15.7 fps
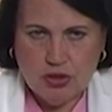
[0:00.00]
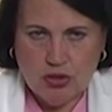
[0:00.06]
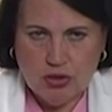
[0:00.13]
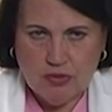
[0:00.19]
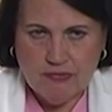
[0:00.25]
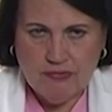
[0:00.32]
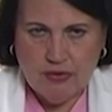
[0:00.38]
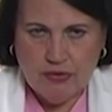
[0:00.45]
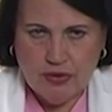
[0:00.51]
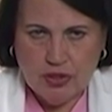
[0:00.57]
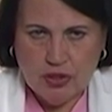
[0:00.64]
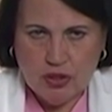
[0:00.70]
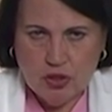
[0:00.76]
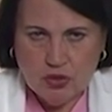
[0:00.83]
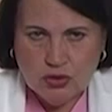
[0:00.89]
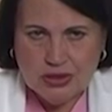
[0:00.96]
are very
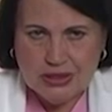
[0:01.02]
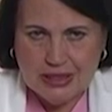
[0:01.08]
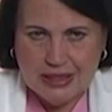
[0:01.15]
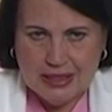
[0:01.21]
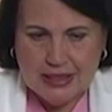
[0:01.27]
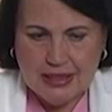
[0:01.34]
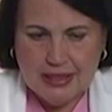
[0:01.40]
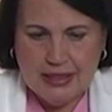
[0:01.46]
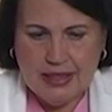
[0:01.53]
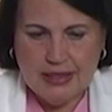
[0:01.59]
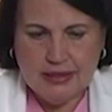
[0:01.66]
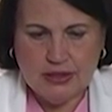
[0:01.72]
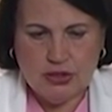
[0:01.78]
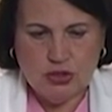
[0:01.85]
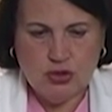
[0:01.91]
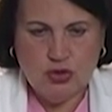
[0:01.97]
closely
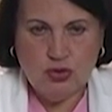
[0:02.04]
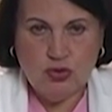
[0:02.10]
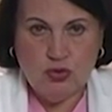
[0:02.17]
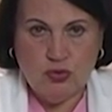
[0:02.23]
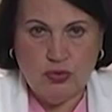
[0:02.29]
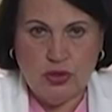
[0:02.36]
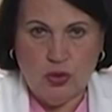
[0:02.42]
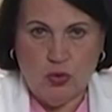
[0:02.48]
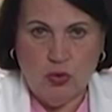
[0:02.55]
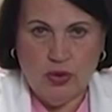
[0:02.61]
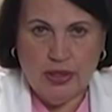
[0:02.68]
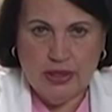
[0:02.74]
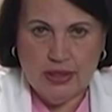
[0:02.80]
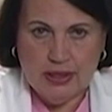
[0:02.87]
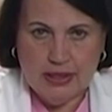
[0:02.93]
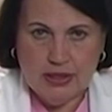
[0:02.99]
connected to the
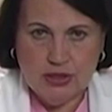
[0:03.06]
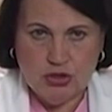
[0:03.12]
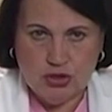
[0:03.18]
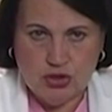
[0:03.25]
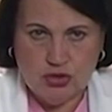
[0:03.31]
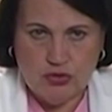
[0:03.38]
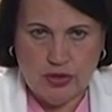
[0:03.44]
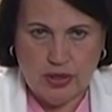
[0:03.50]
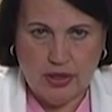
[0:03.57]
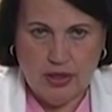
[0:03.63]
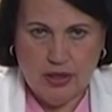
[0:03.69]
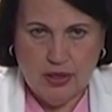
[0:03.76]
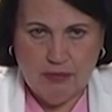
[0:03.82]
oil industry,